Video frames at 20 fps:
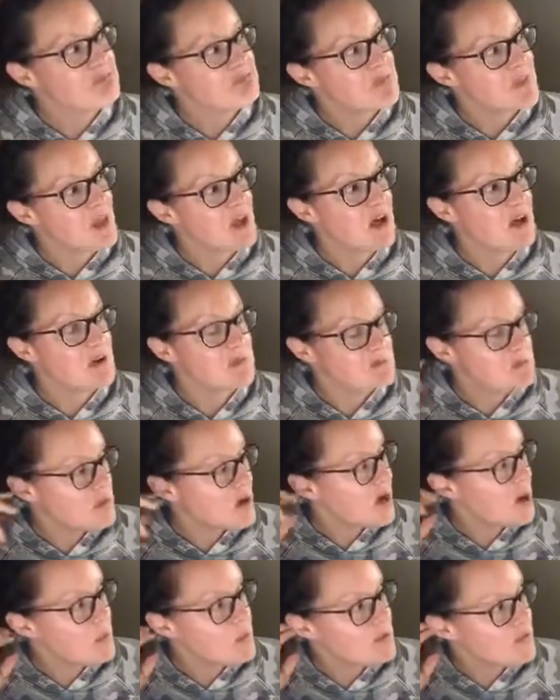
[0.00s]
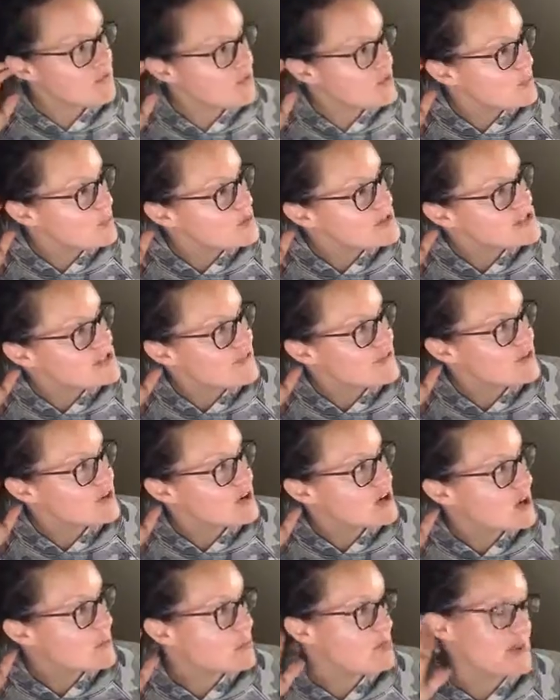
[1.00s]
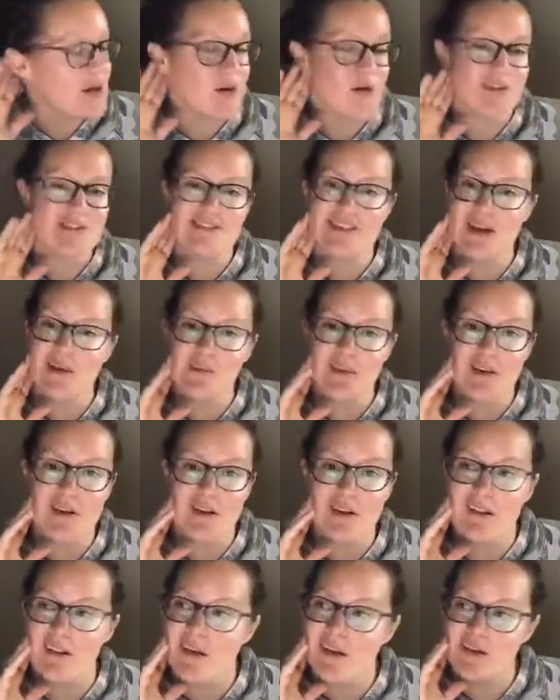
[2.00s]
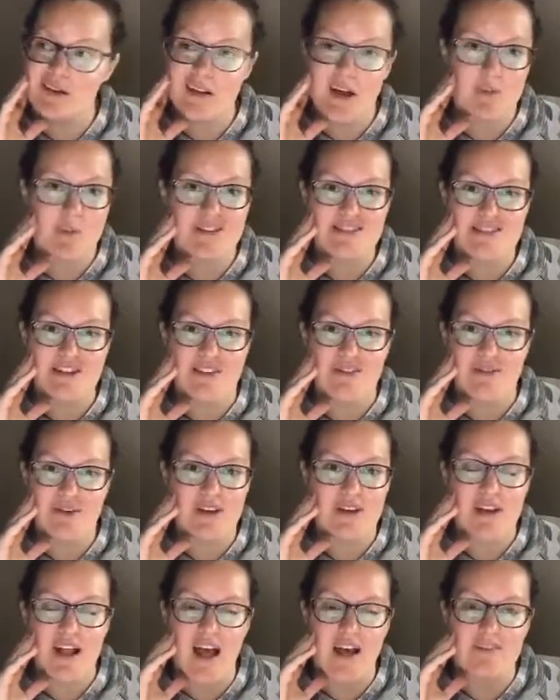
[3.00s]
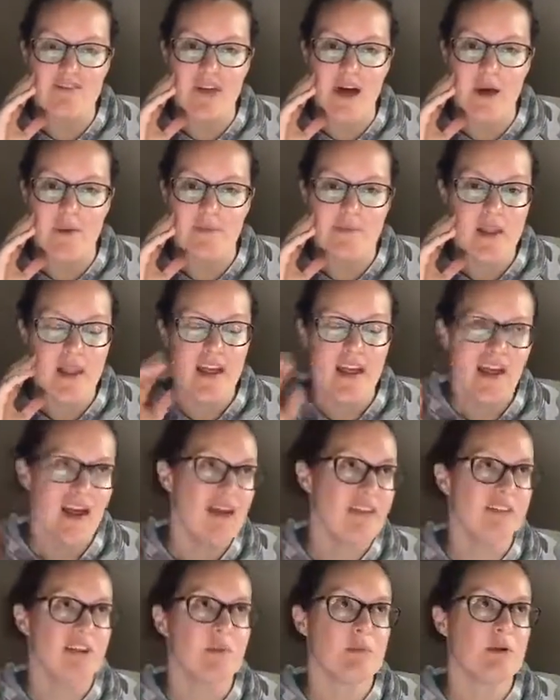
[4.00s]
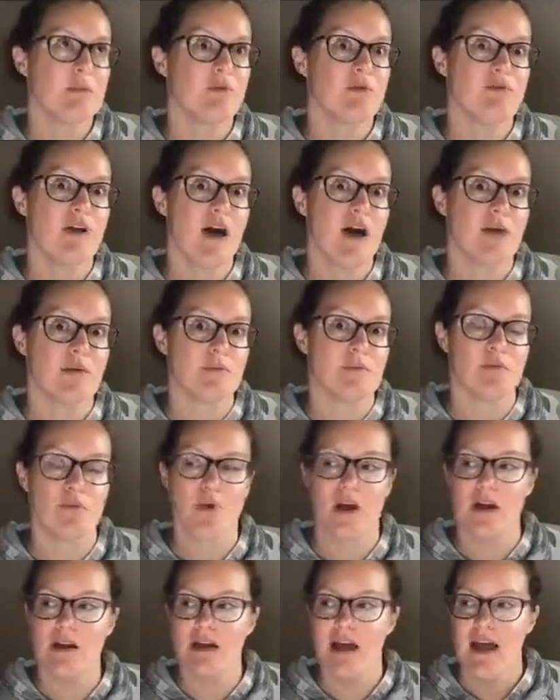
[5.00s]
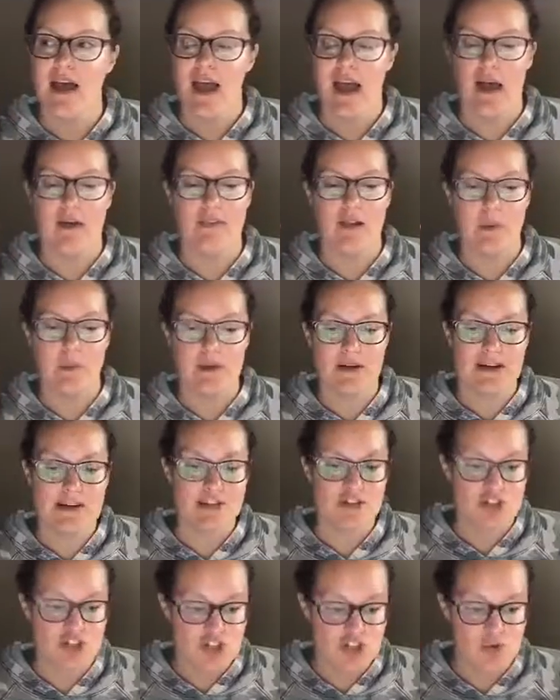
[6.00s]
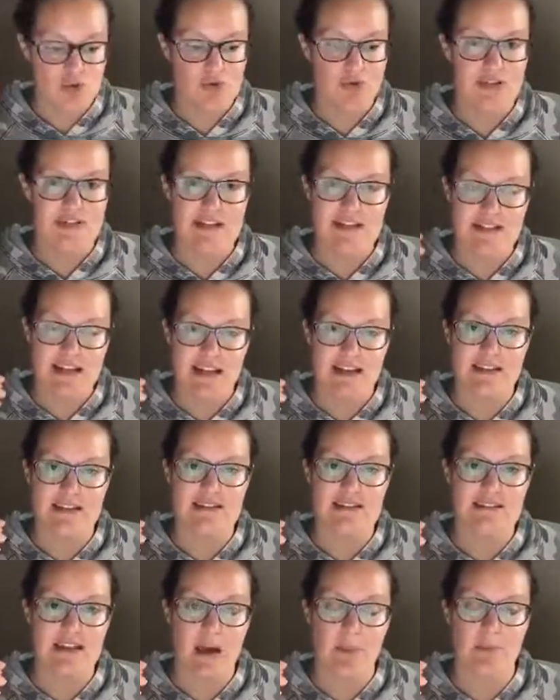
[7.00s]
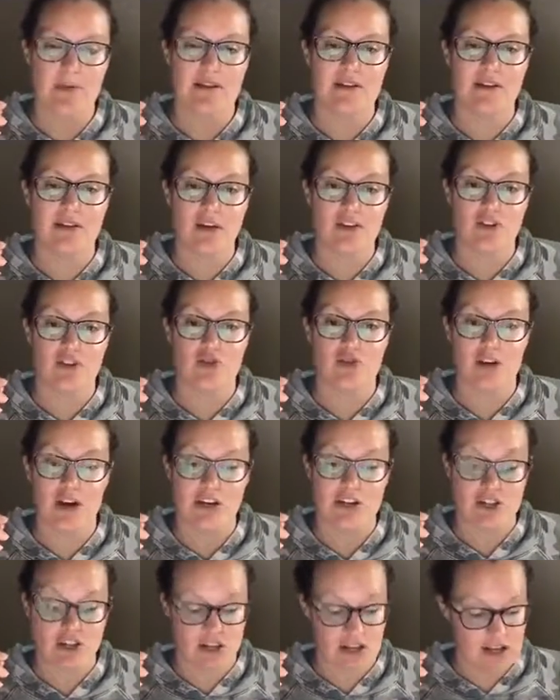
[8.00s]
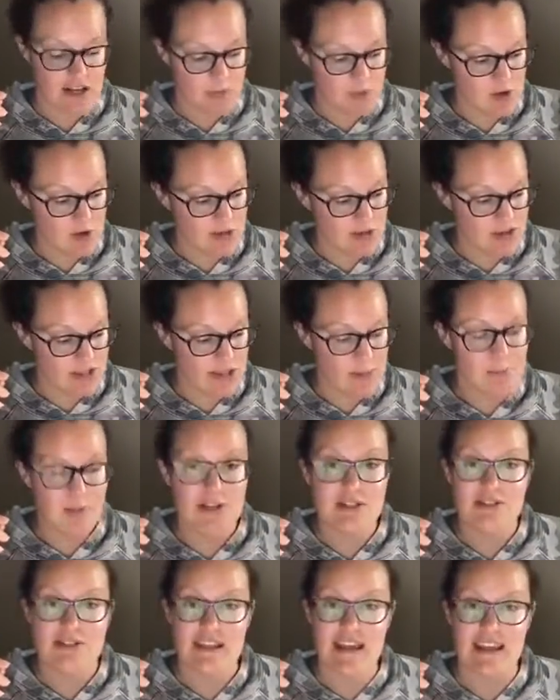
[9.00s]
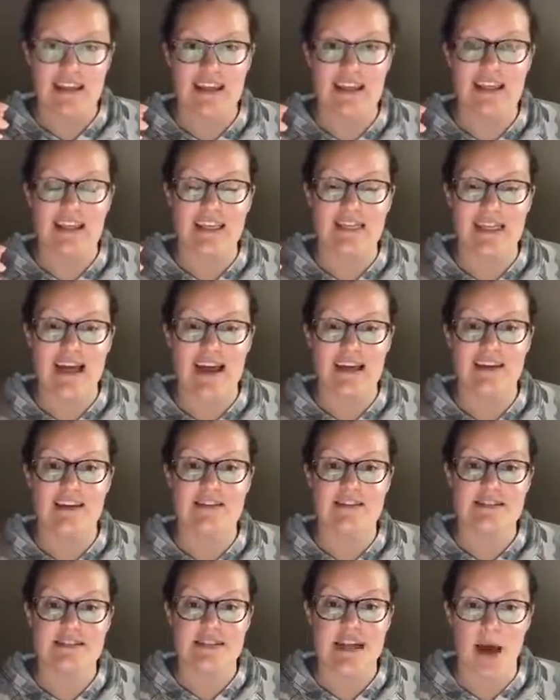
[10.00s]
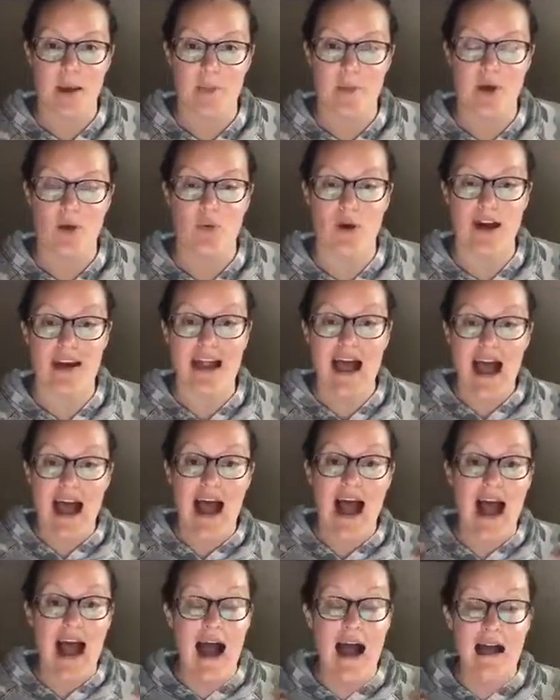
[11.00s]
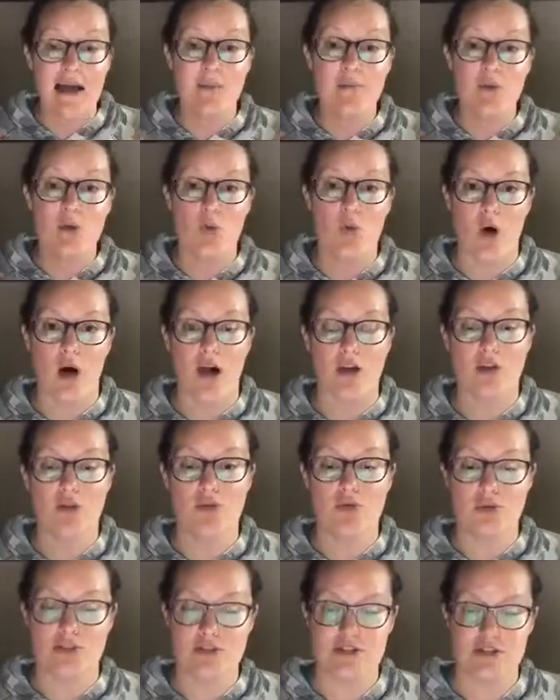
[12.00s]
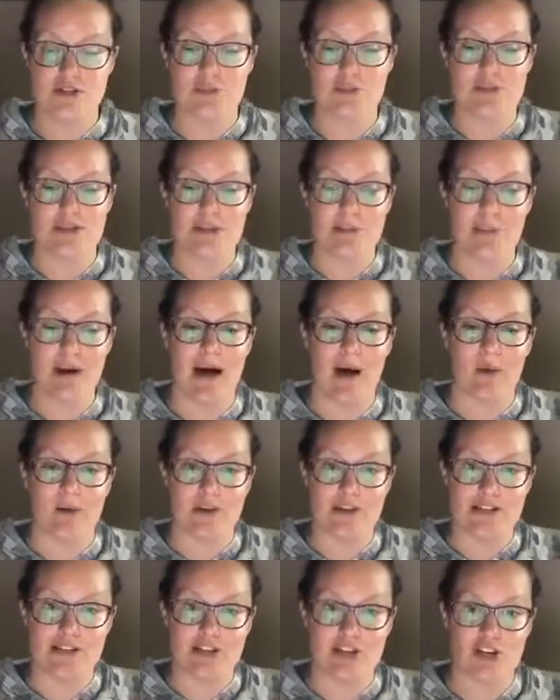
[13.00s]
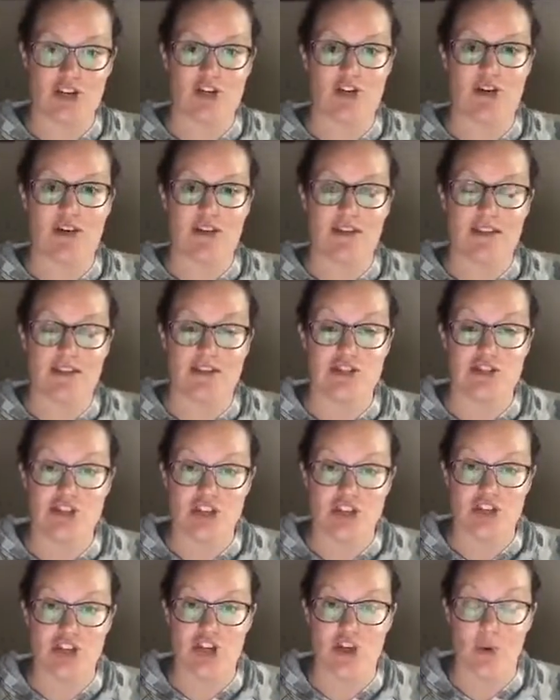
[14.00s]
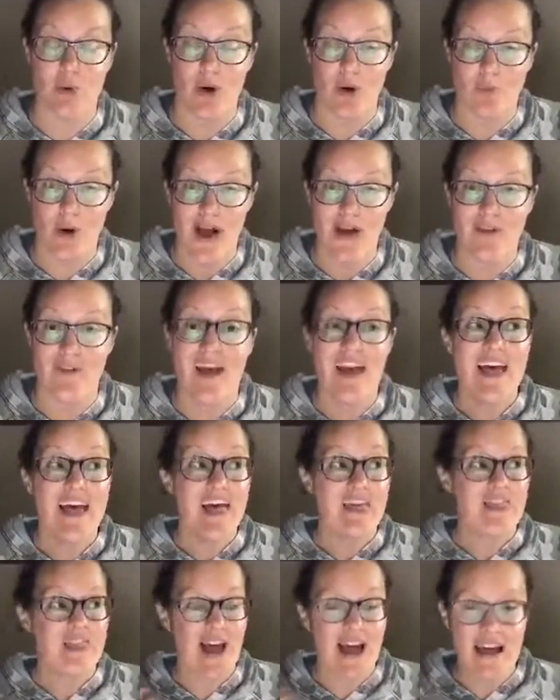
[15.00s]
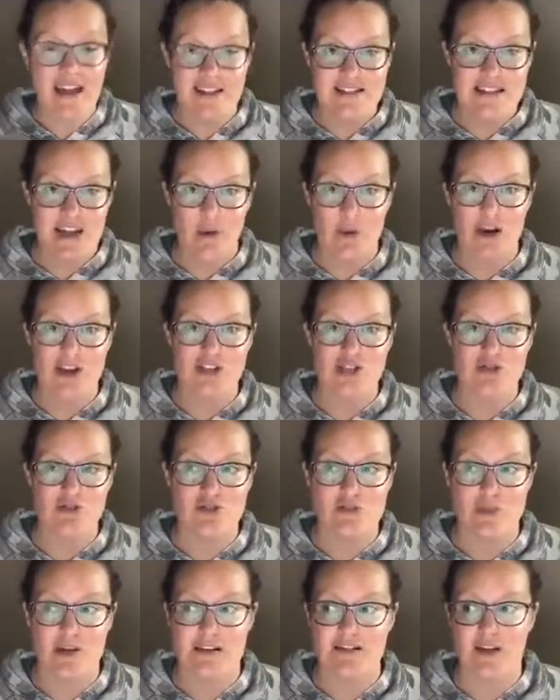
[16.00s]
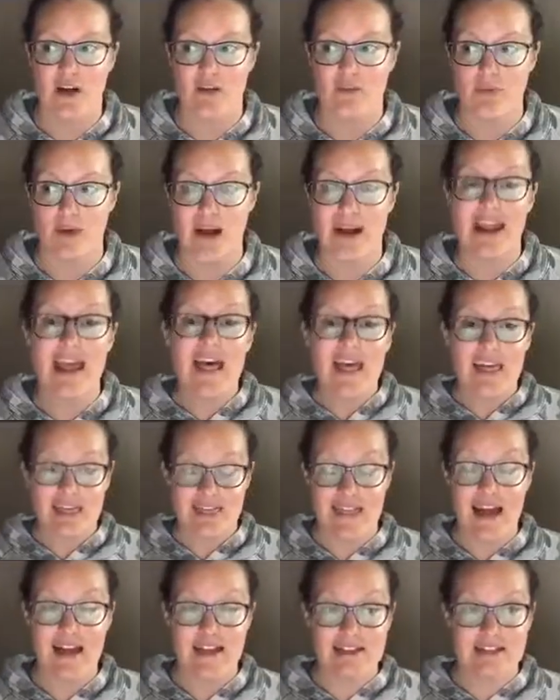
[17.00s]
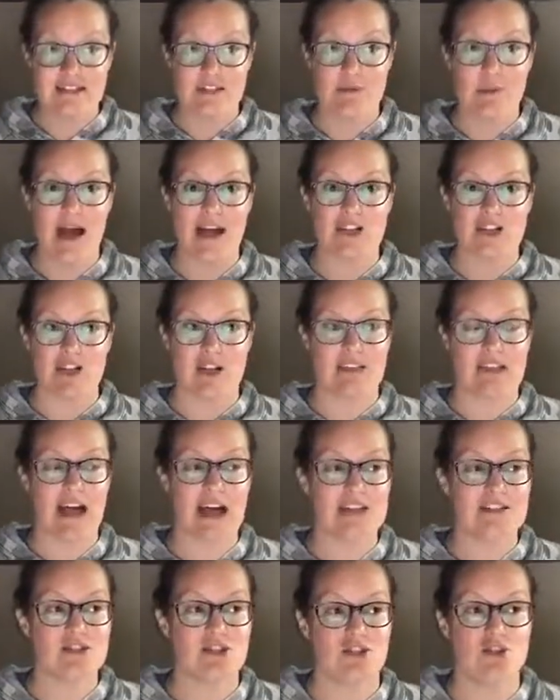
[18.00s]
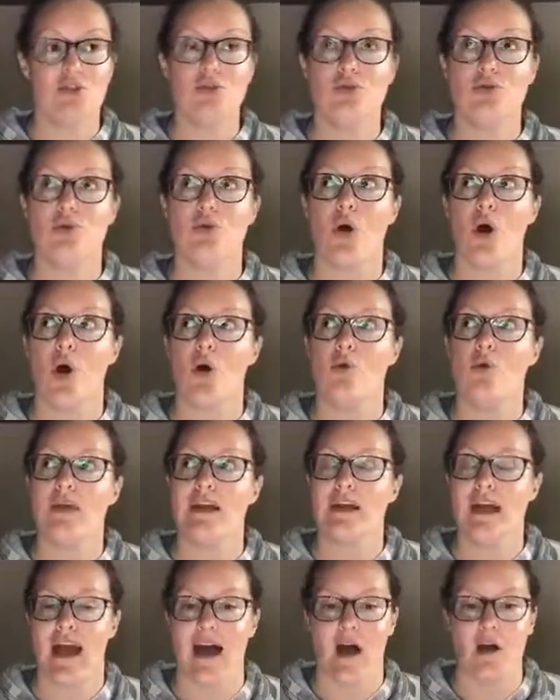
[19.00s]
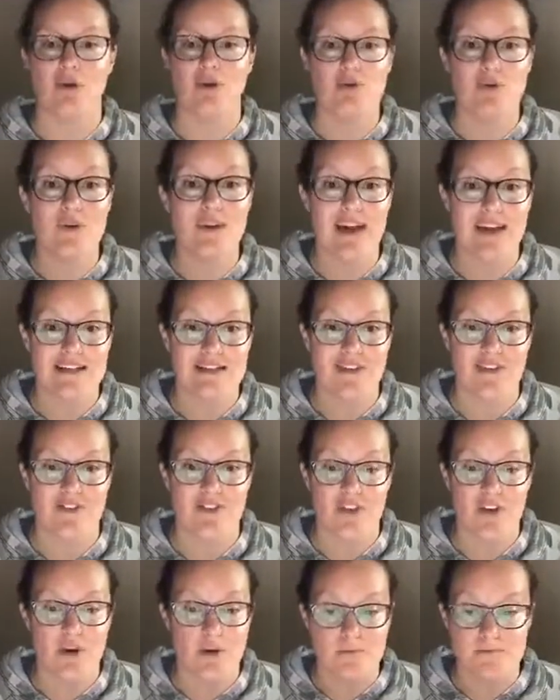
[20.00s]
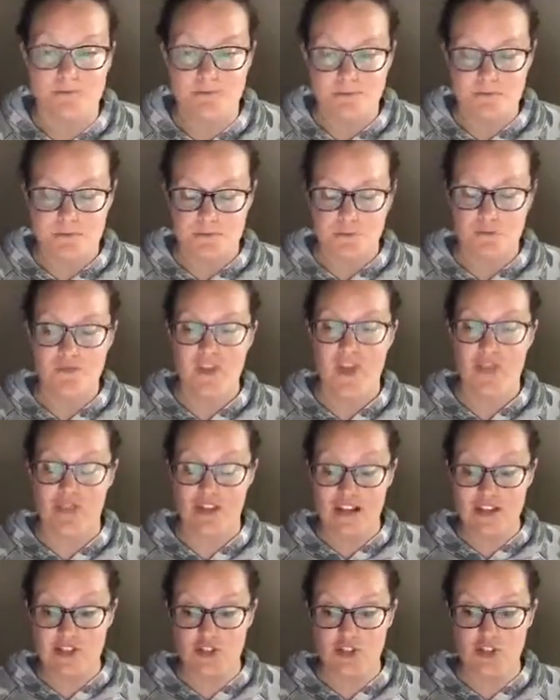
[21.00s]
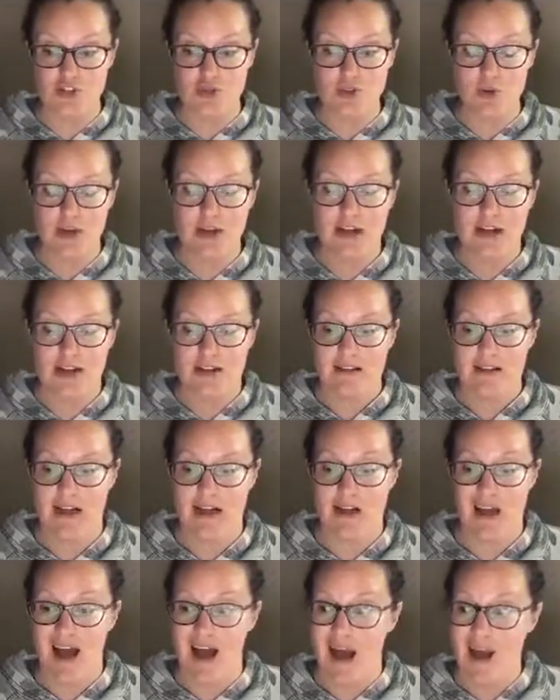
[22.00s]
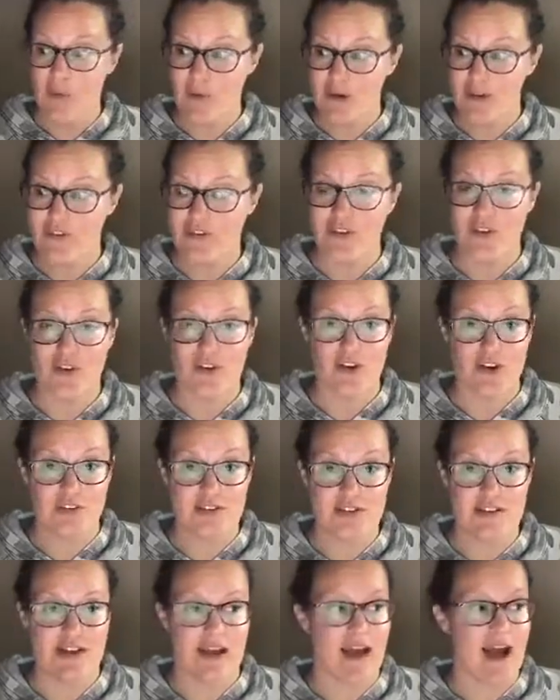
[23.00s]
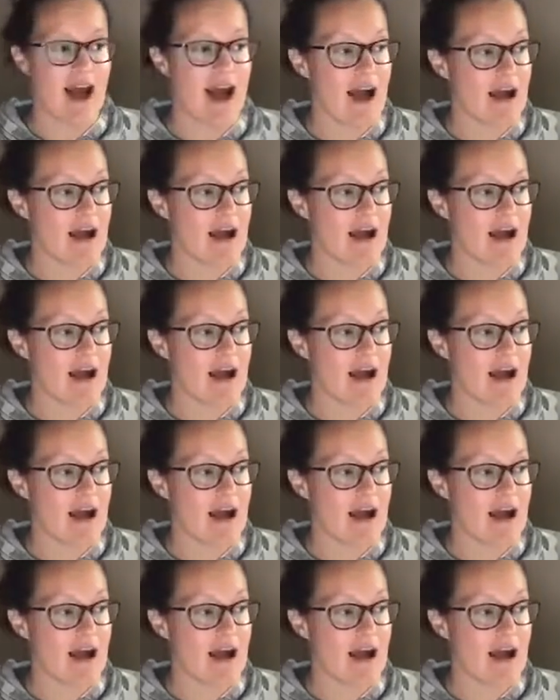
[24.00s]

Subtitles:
Yeah, I'm going to feel pissy for a couple hours and I'm going to like let myself freaking have that. And then I'm going to move on, right? And then I'm going to choose to take a step in the other direction and I'm going to keep taking that step, right? I'm the one who assumes the power to turn the shit show around. That's how I choose myself, right? That's the magic. That's you owning how you get to feel. That's you. Like, I want to feel good today.